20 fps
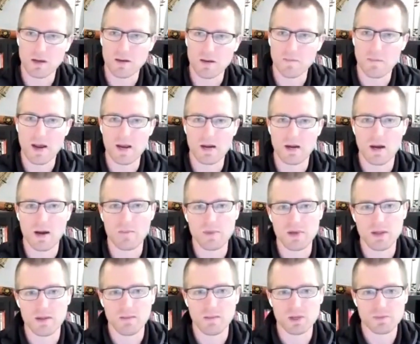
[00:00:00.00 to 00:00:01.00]
and it might not
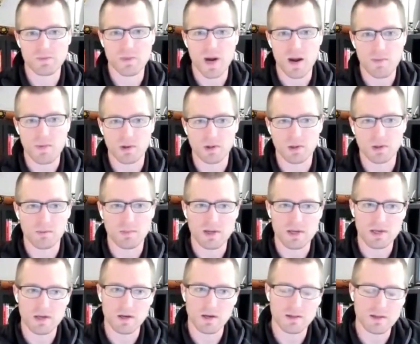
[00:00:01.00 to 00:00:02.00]
be the most popular
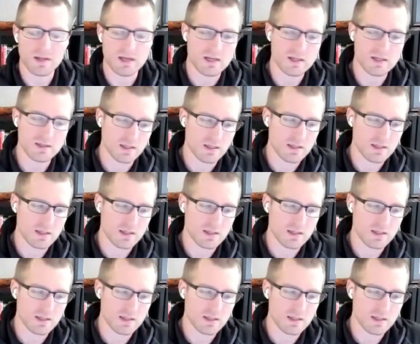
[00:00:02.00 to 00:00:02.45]
opinion on things.